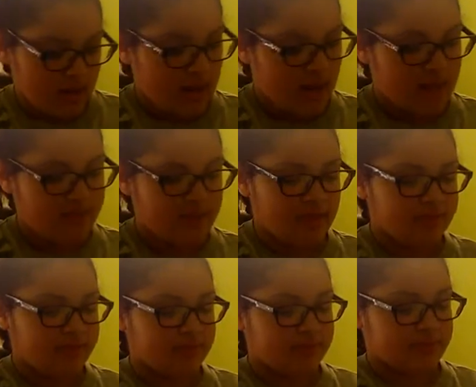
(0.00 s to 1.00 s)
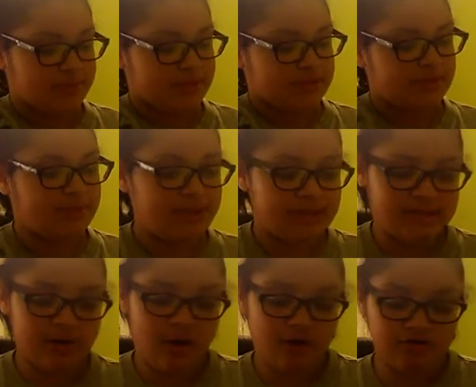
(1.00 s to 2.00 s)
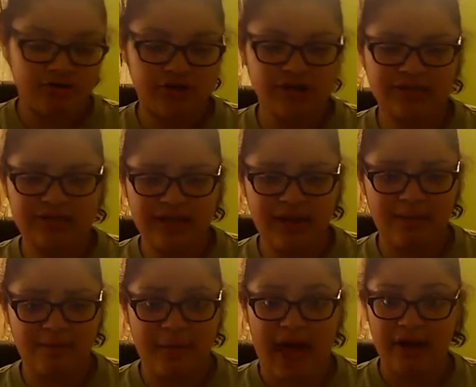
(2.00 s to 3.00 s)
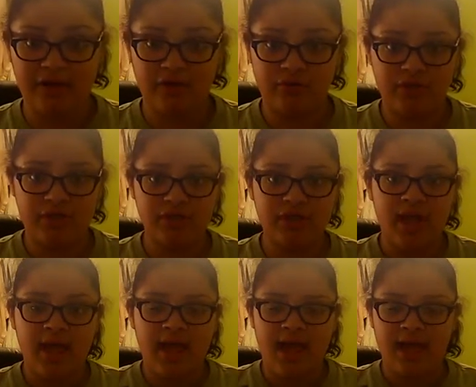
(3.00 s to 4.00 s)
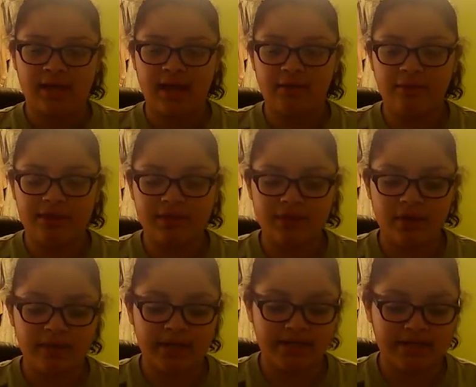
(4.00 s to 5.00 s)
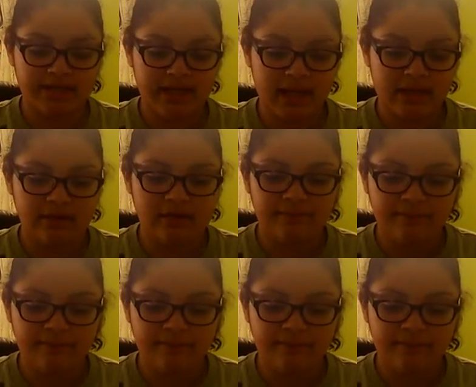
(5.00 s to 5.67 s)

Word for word: And then this one is also, it's like a matte nudish, and I wear this combination together,